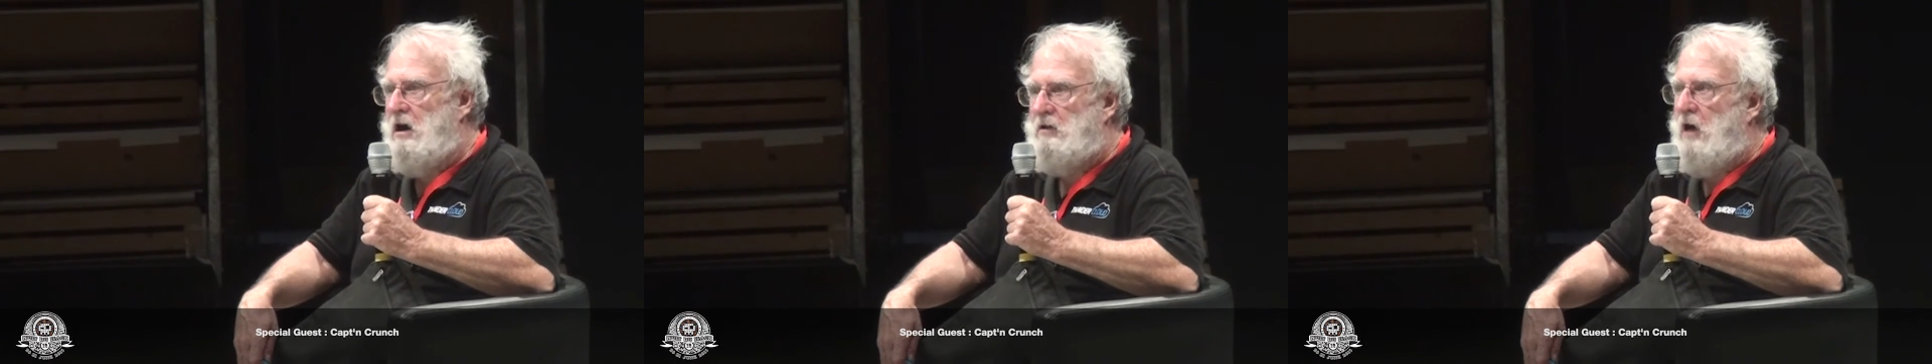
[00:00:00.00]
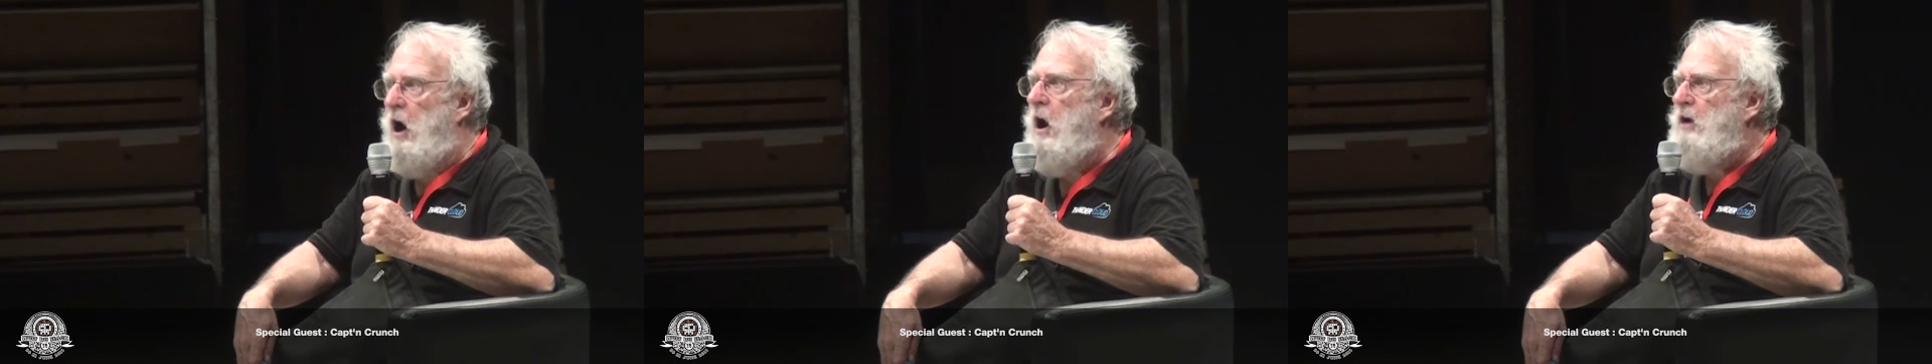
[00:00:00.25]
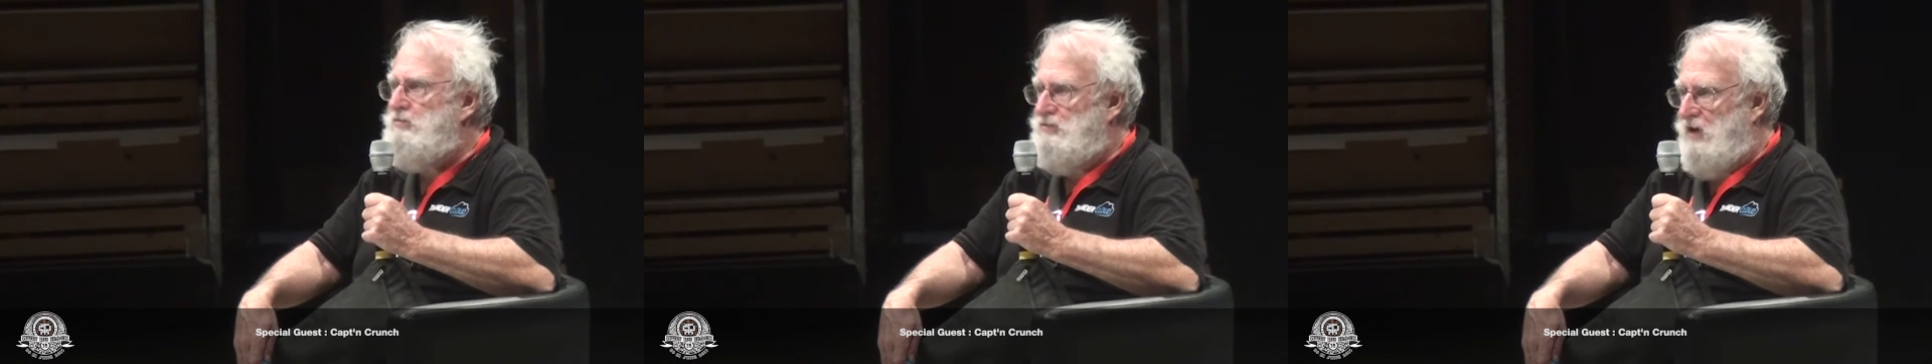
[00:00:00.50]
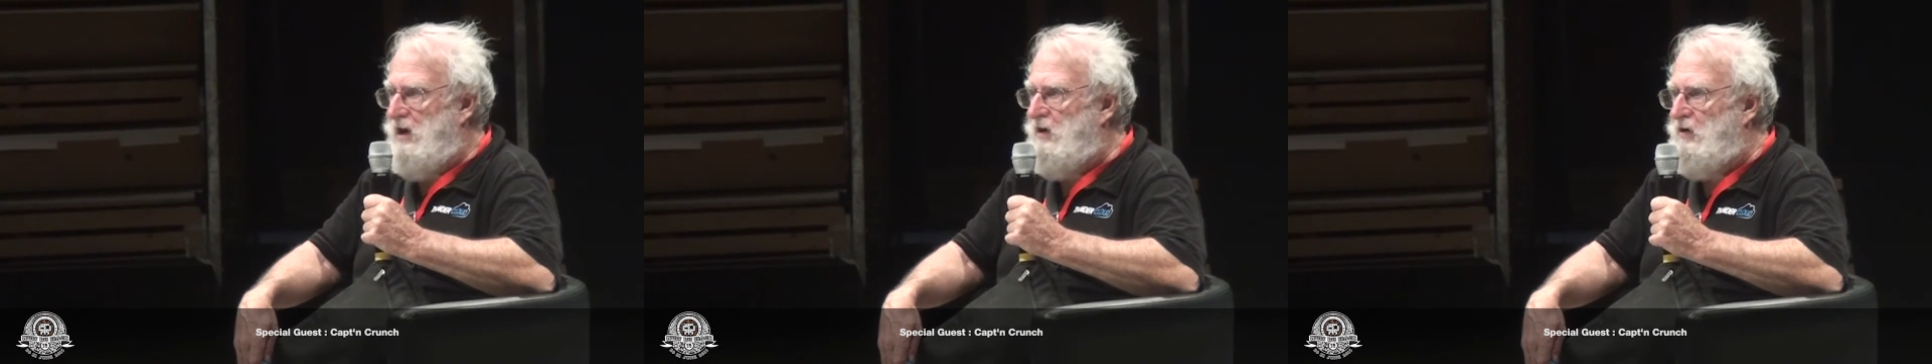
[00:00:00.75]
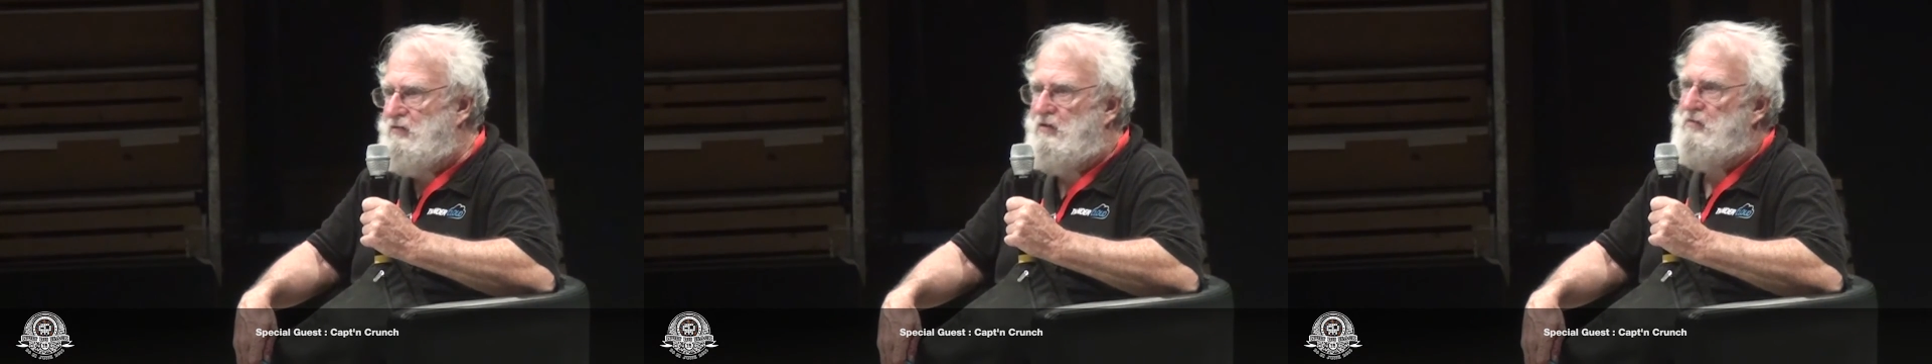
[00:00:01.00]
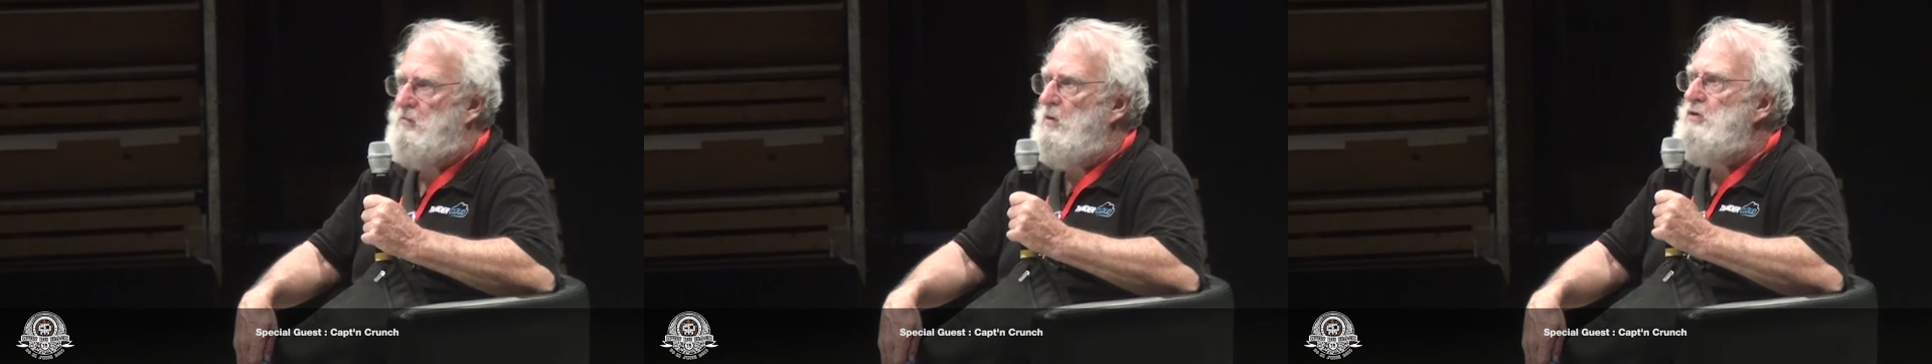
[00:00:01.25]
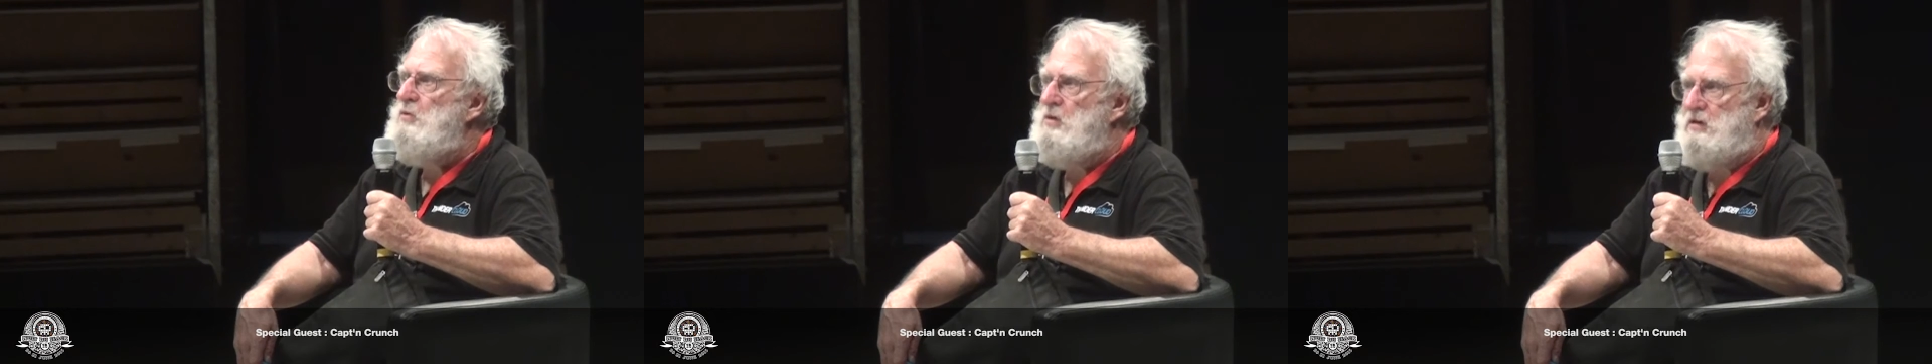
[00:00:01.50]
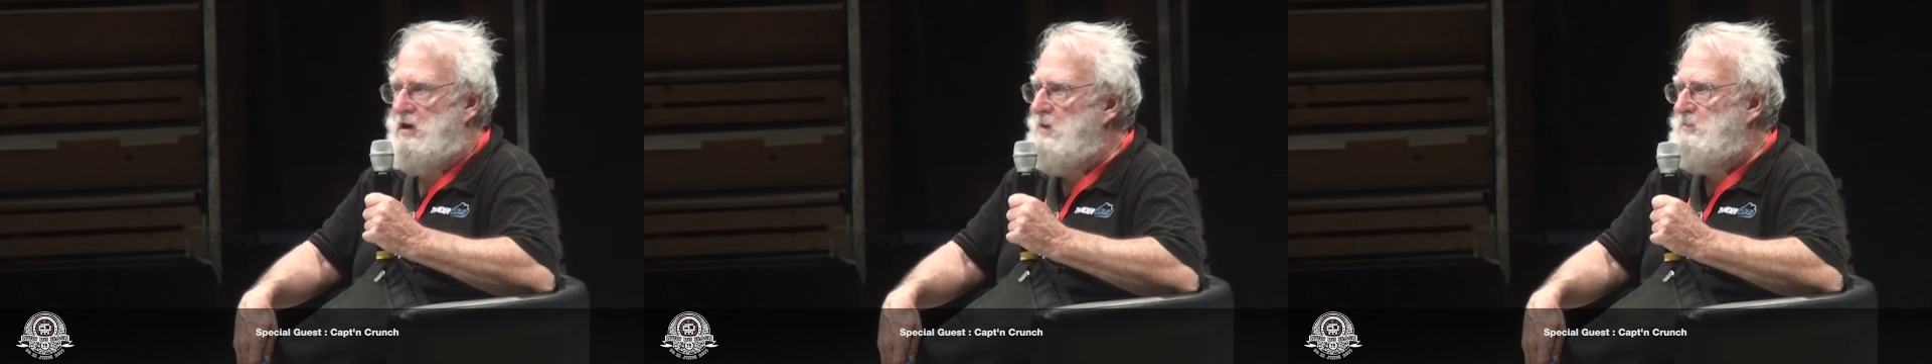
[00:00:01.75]
And on Tails is where you
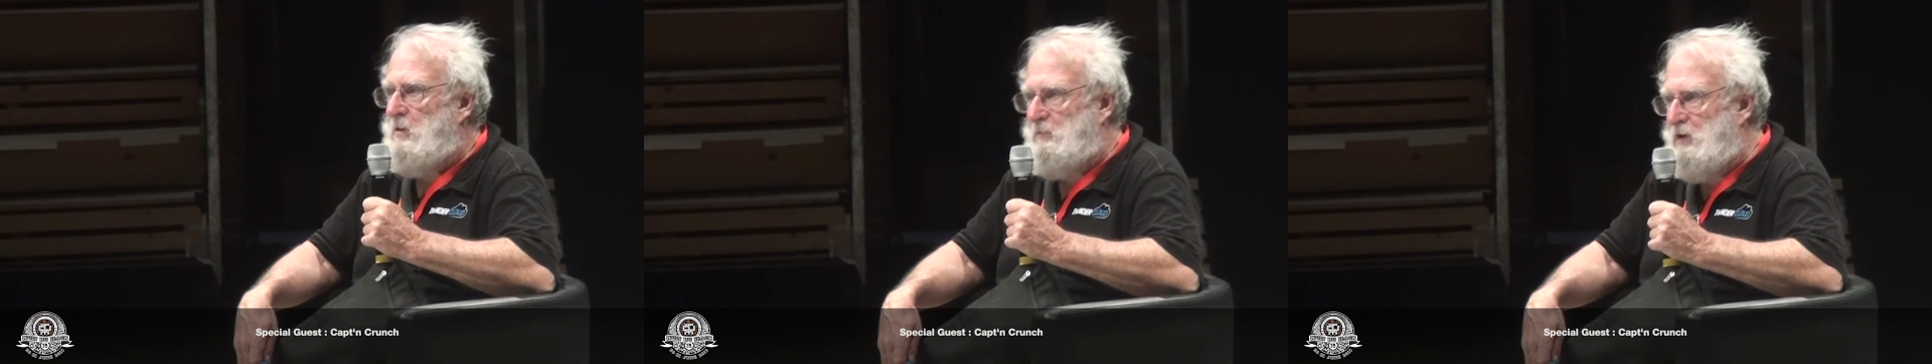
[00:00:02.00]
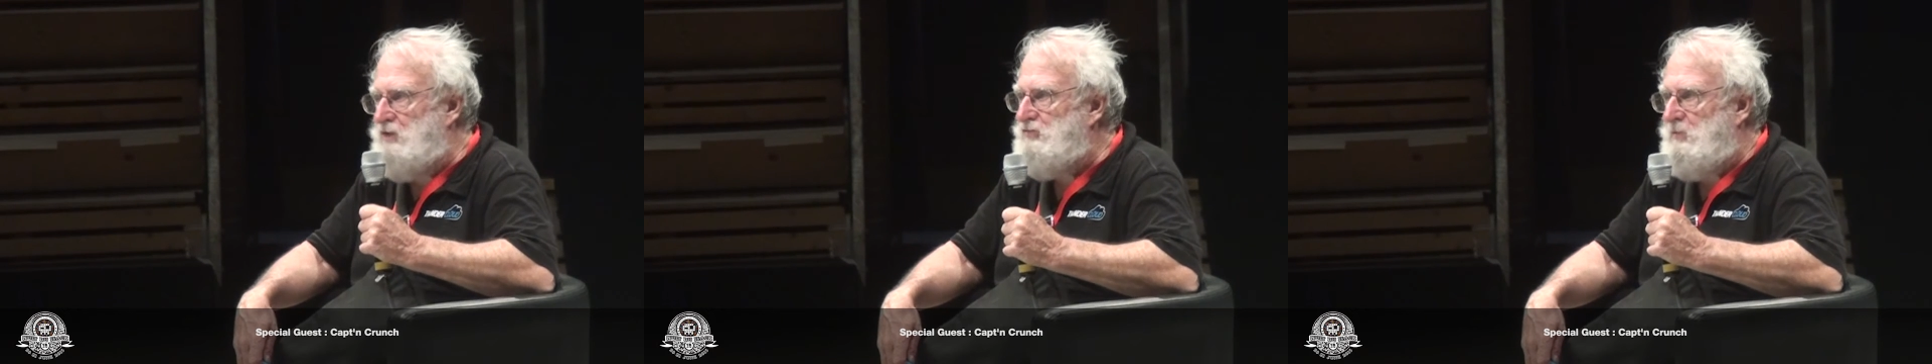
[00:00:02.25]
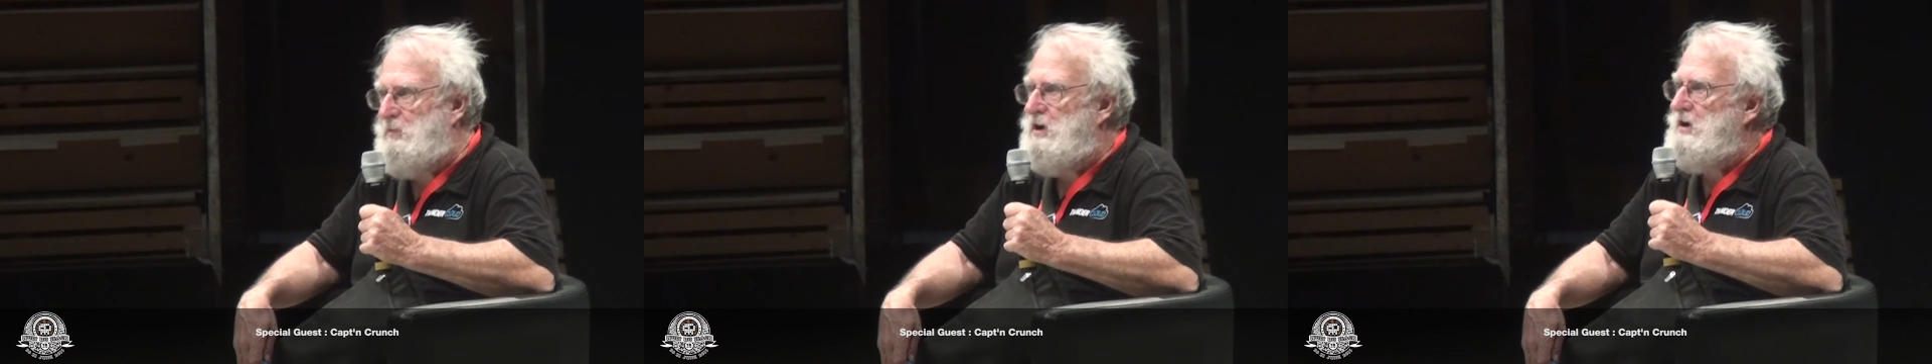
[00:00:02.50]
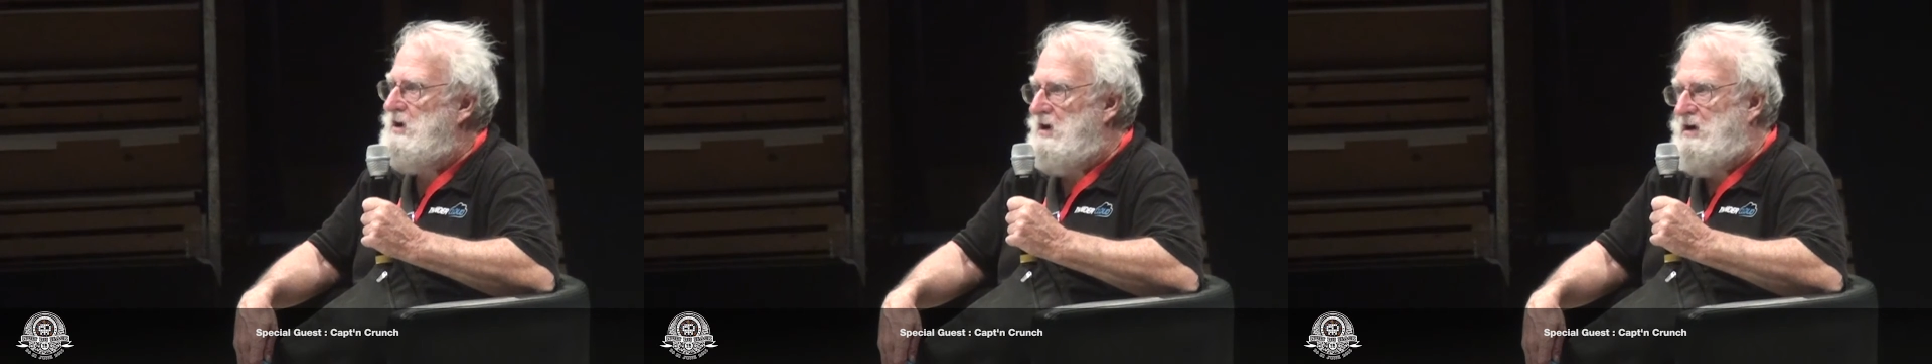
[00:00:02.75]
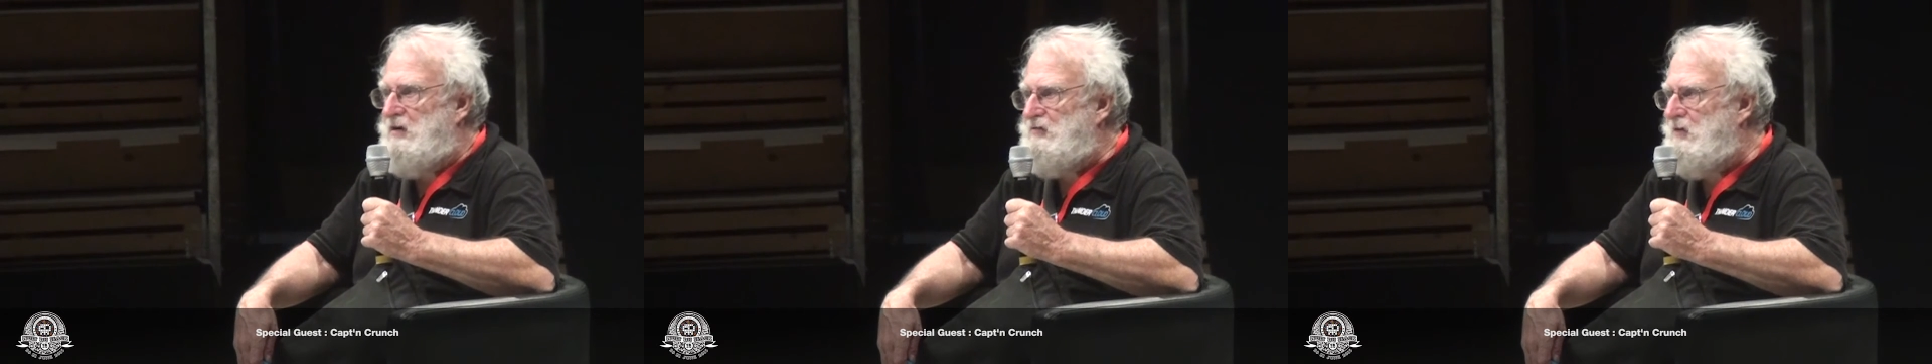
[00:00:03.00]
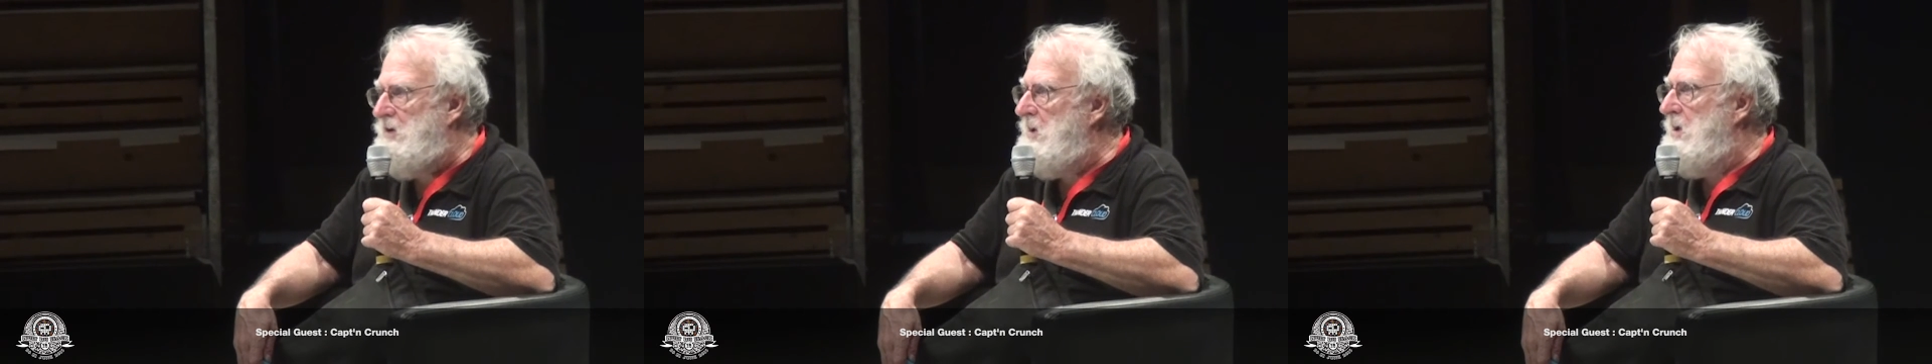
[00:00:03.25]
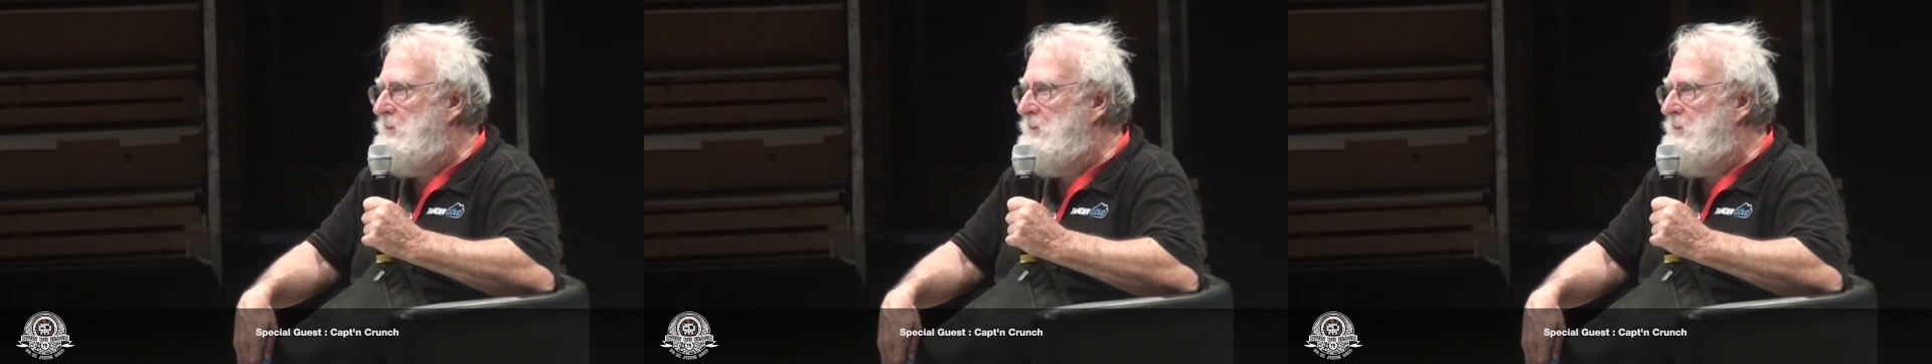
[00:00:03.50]
would keep your PGP keys.